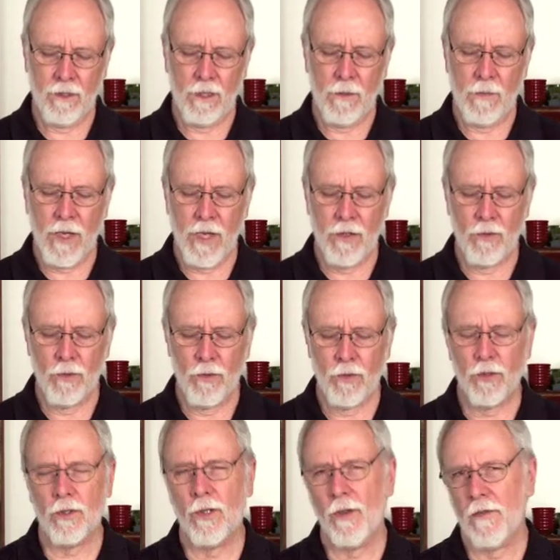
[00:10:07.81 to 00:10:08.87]
A man who
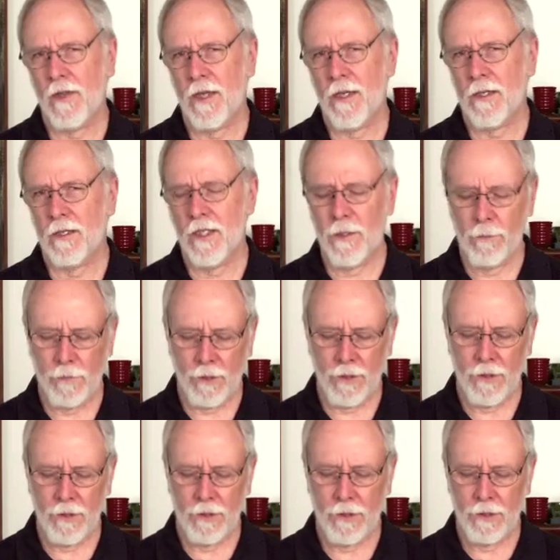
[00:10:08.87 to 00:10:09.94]
could think
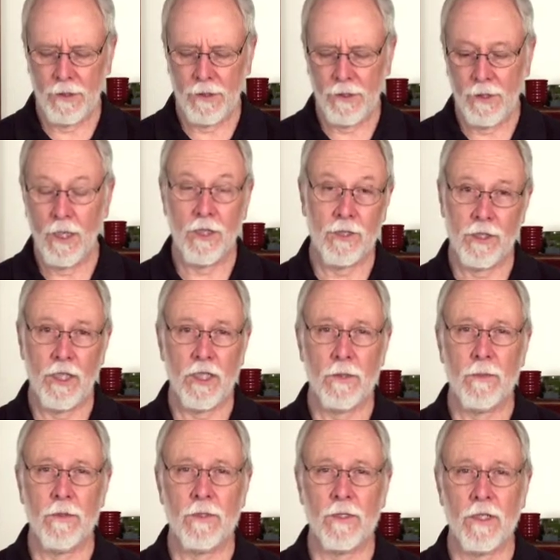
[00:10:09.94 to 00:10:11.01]
deeply, as
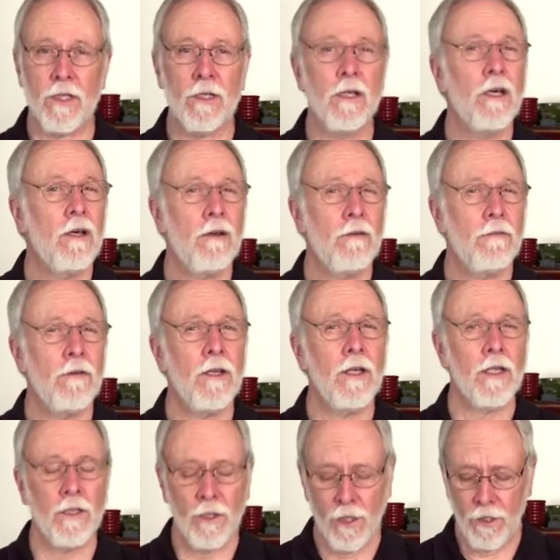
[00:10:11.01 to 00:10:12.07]
Shakespeare said,
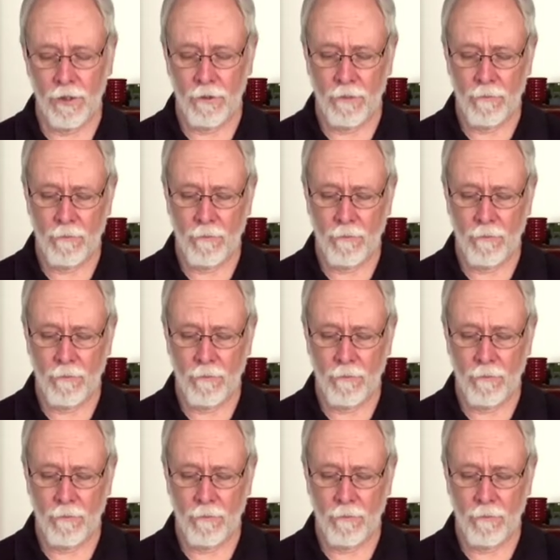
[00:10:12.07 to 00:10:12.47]
feelingly.